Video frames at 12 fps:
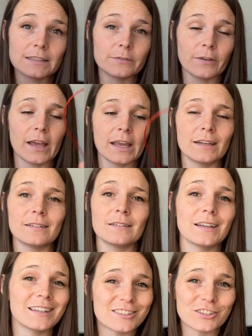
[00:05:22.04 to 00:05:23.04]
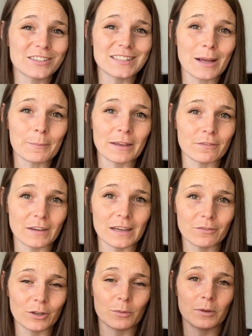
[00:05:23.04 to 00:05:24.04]
fine, it's just not my
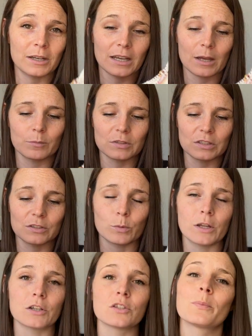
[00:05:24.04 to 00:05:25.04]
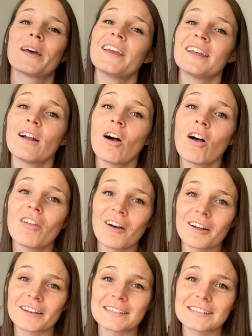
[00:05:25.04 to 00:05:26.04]
favorite when it comes to sweaters. But in all
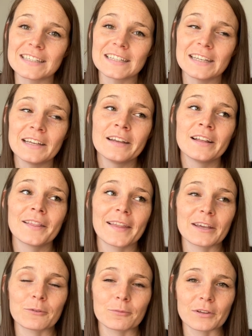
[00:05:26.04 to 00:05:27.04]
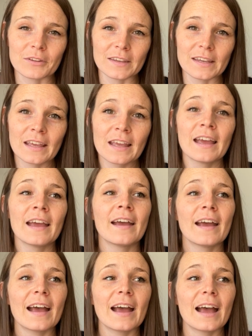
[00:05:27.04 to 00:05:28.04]
honesty, like really,
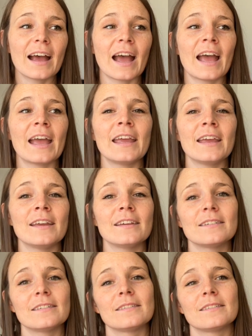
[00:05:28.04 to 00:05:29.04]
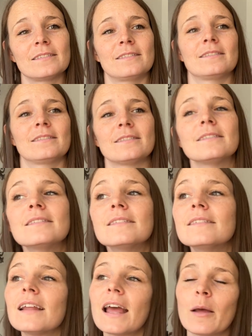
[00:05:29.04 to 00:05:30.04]
I
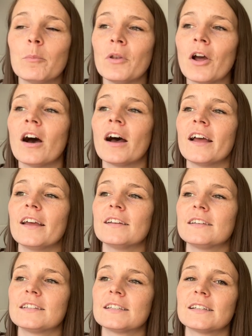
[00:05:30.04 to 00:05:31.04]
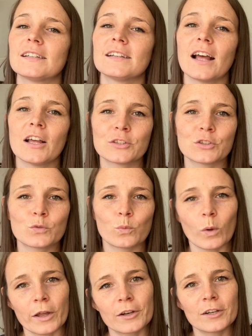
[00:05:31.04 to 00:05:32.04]
am not a
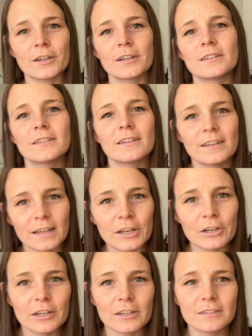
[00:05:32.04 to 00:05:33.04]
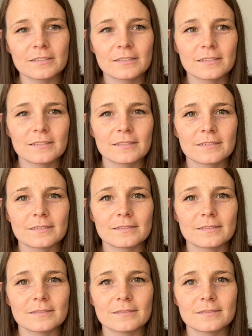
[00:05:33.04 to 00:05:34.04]
sweater knitter.
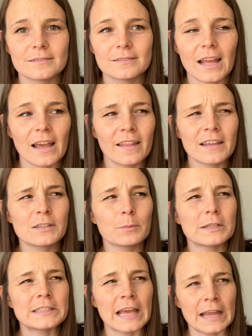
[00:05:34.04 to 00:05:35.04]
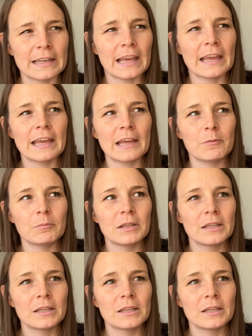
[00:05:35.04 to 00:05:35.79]
I'd like to pretend I am.